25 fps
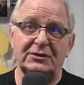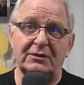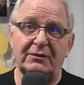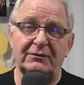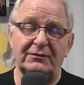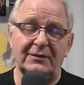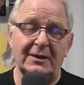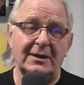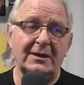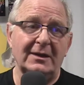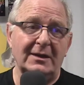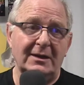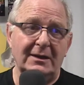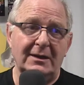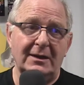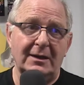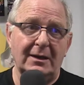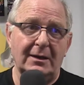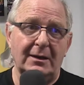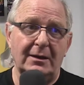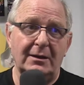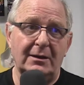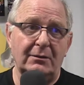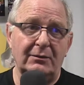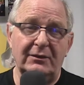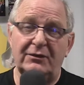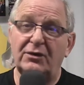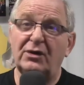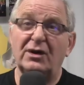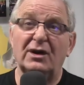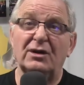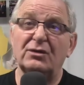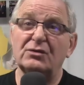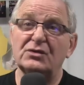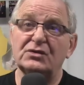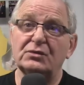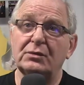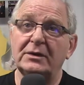of uh, we've got to
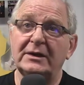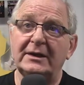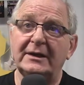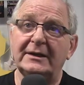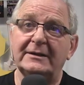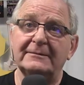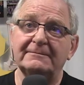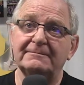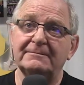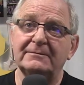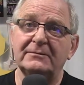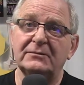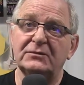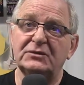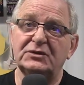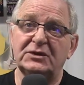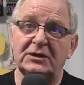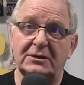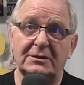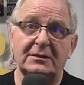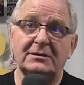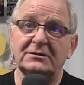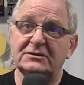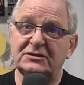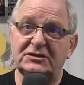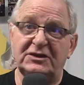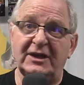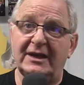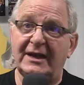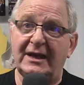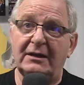lose weight to stay